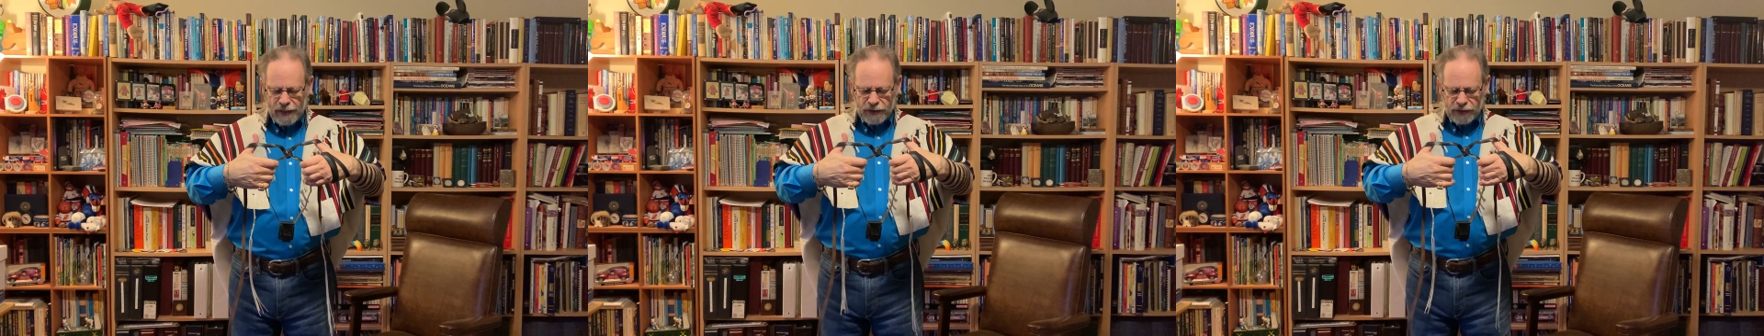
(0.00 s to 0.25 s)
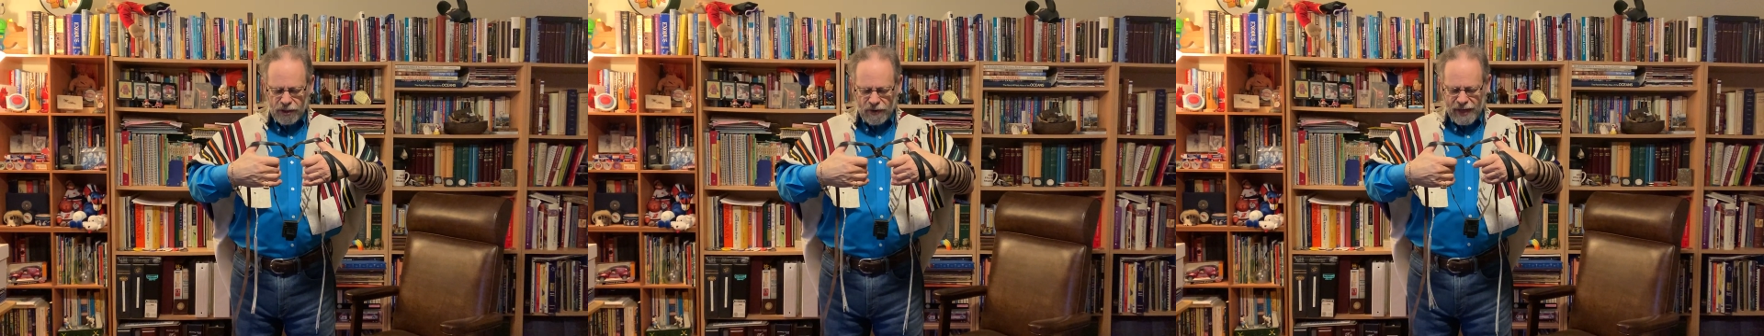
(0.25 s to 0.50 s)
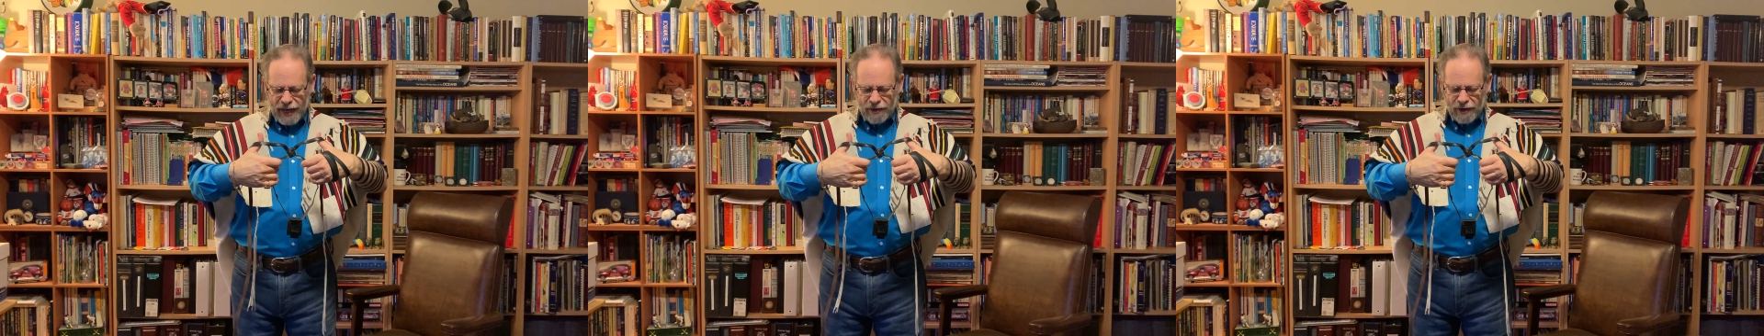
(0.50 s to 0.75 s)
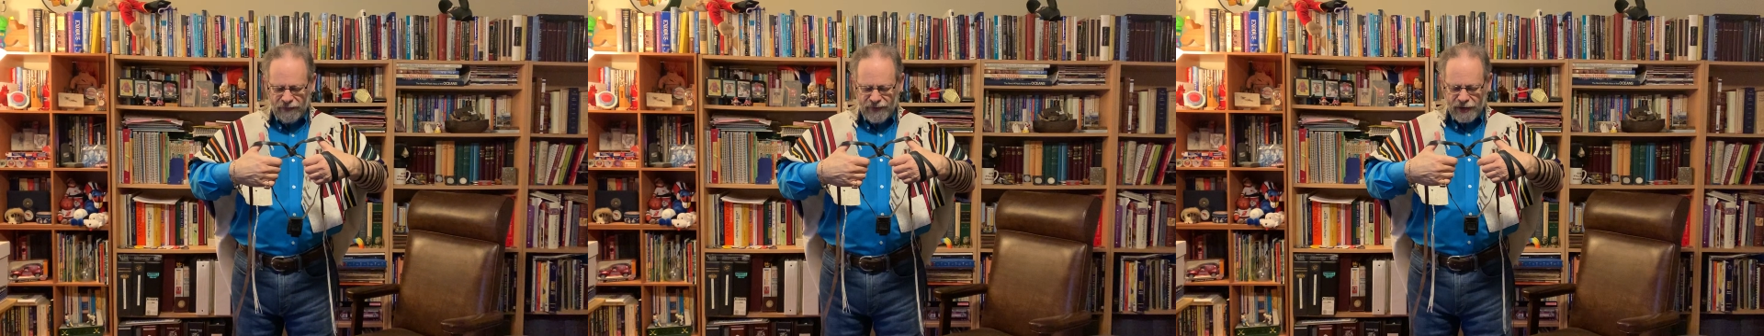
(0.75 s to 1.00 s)
so that
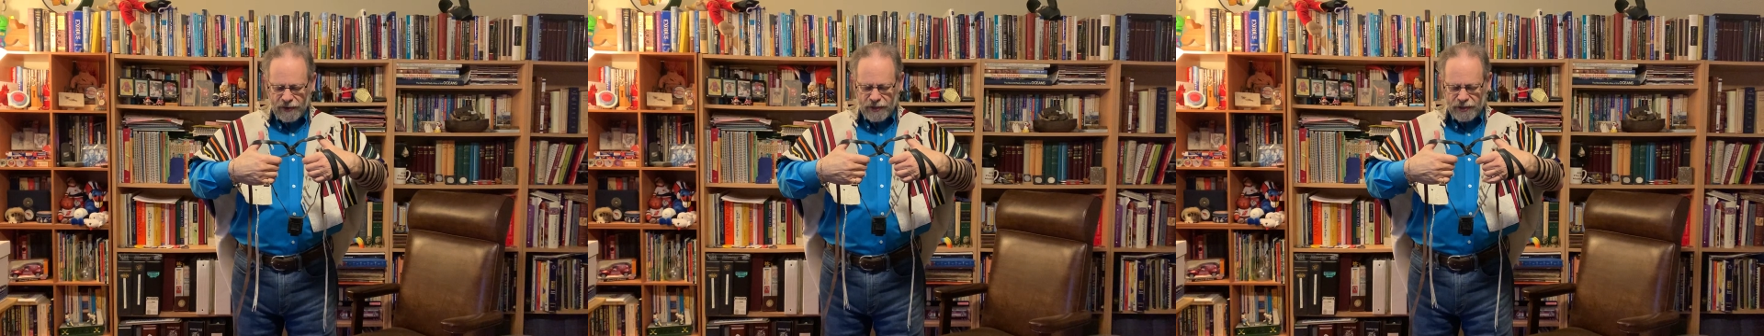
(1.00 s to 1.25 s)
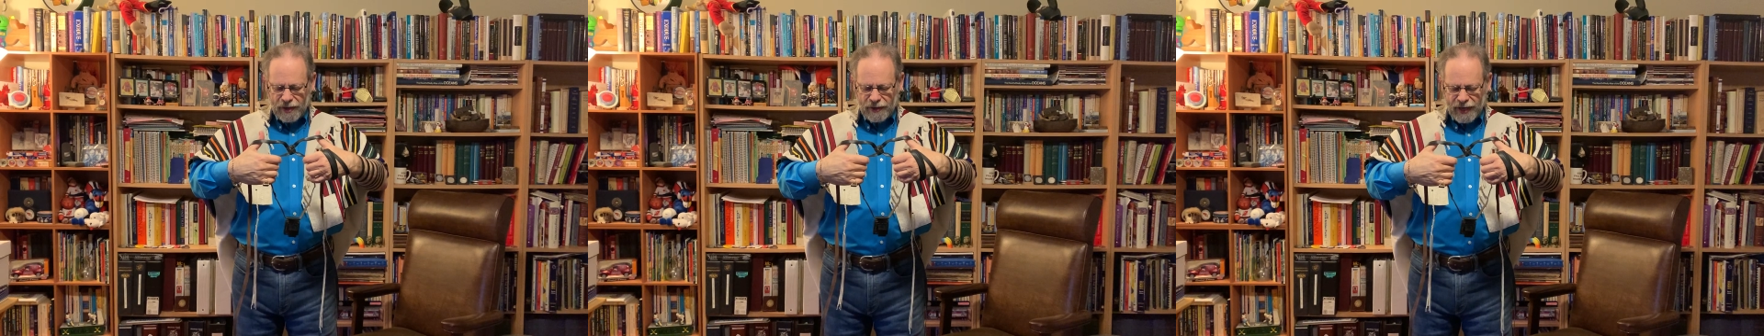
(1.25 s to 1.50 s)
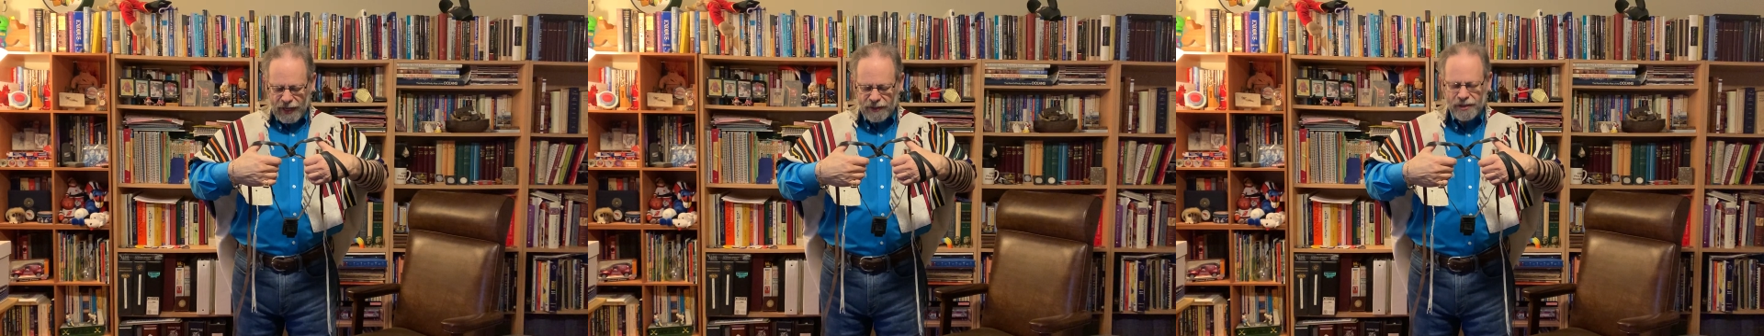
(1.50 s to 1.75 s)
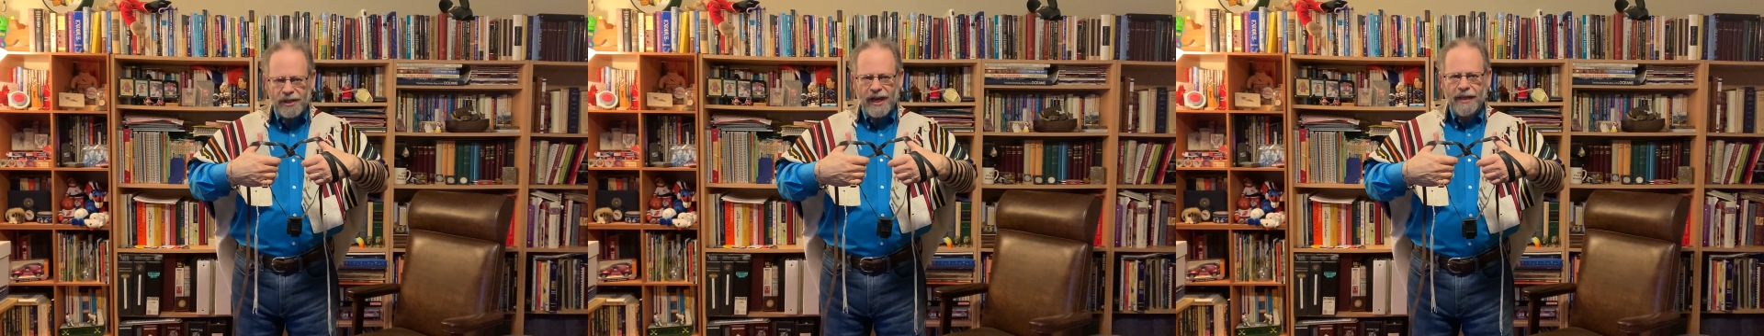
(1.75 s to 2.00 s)
our fingers are
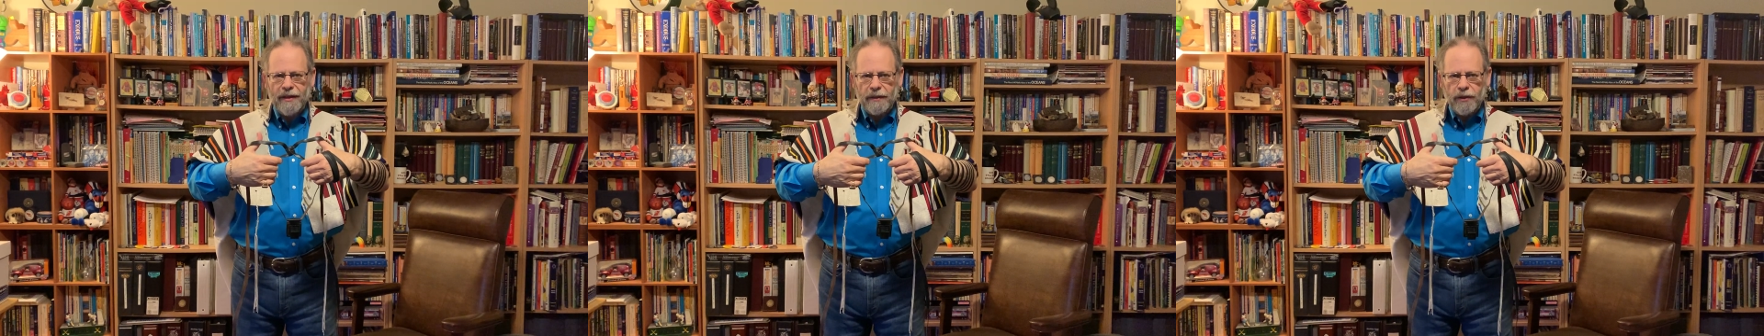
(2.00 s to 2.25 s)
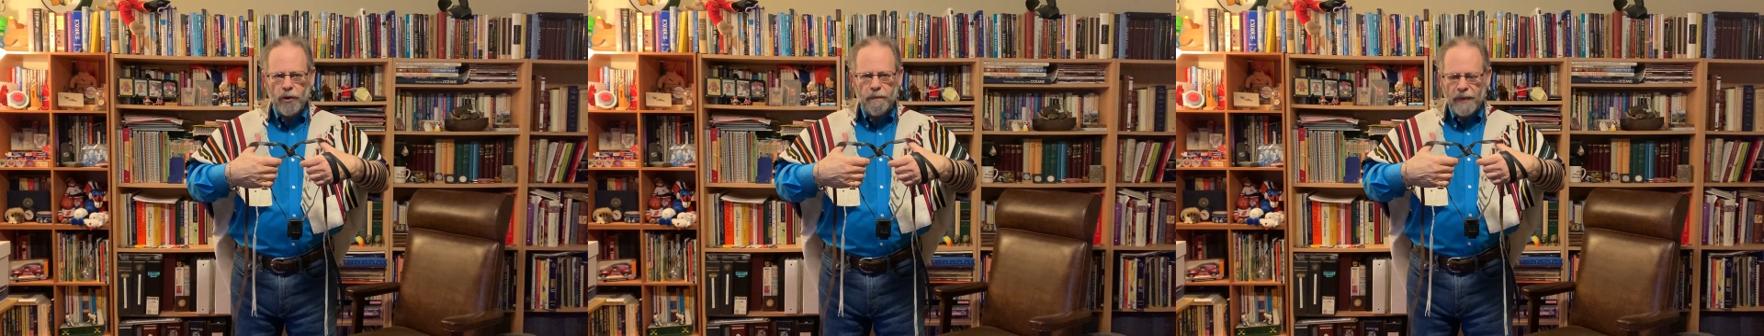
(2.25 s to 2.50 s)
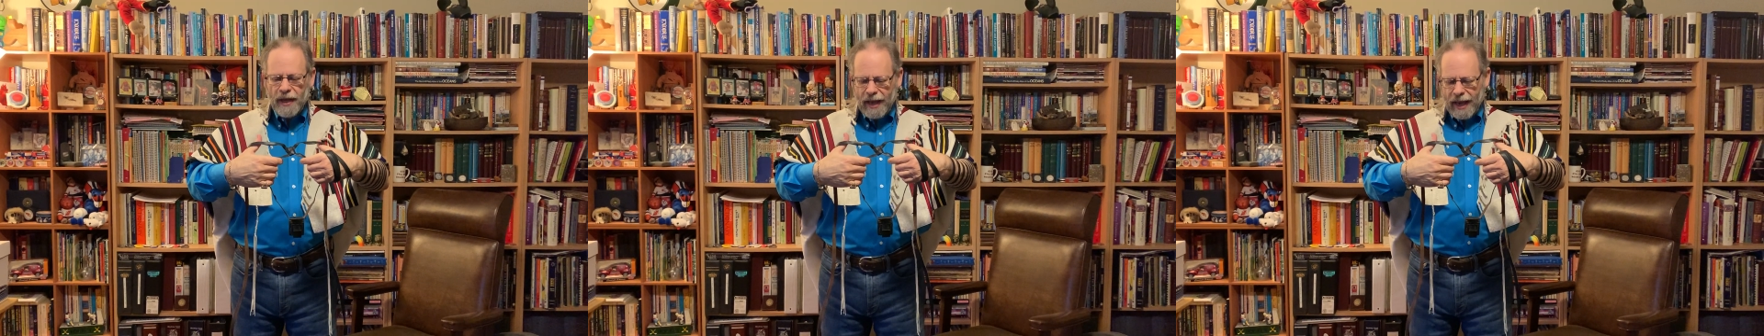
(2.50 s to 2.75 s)
inside the loop,